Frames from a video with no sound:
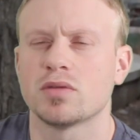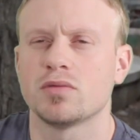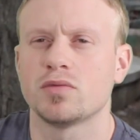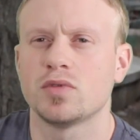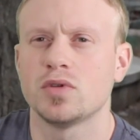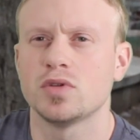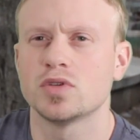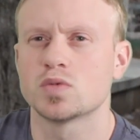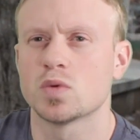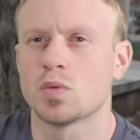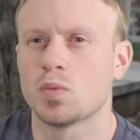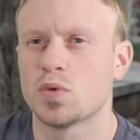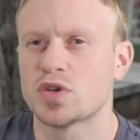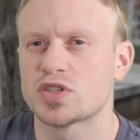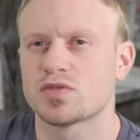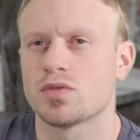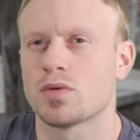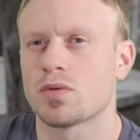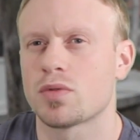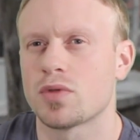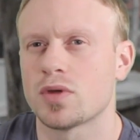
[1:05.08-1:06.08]
it confused with
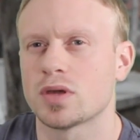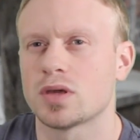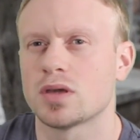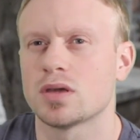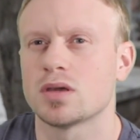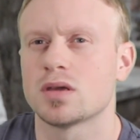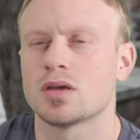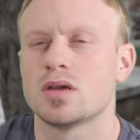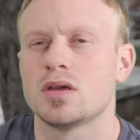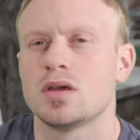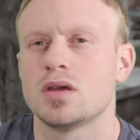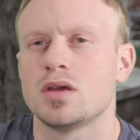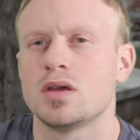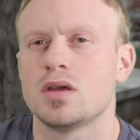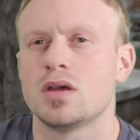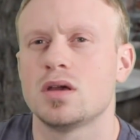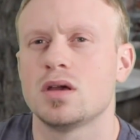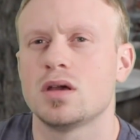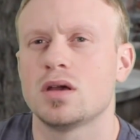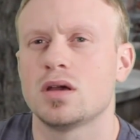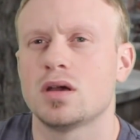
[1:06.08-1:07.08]
wishful thinking.
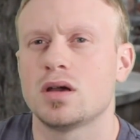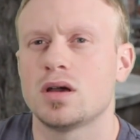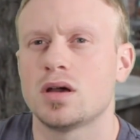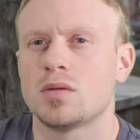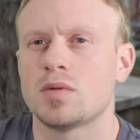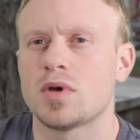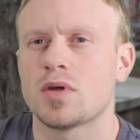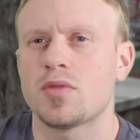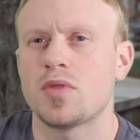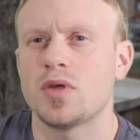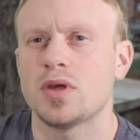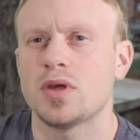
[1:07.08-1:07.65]
I